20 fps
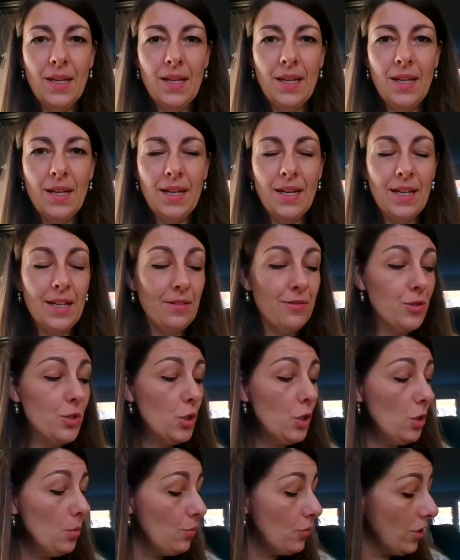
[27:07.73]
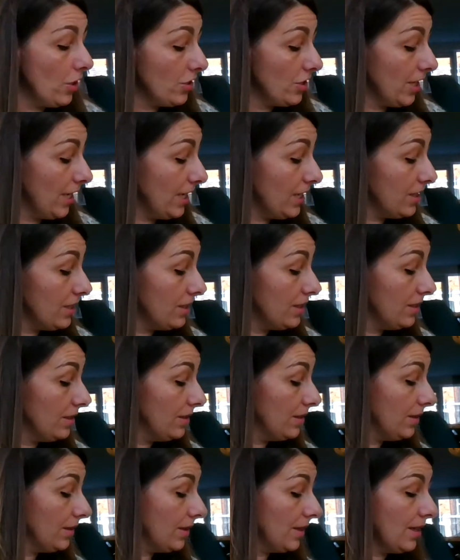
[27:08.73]
I have two projects
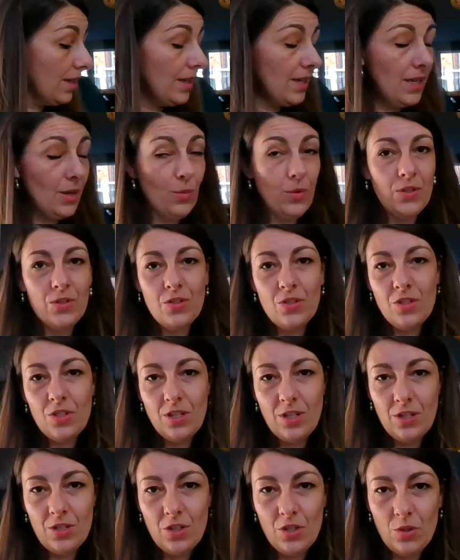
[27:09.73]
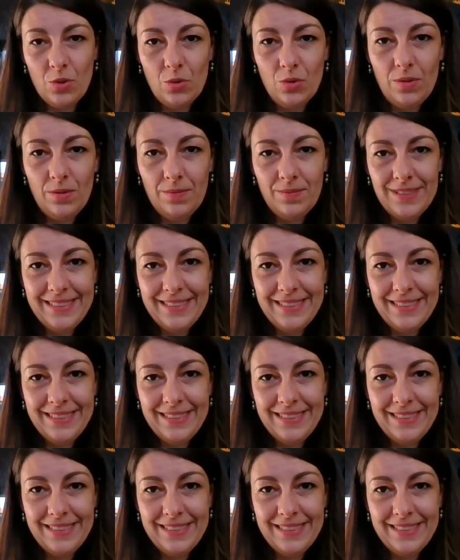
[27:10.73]
I want to start soon.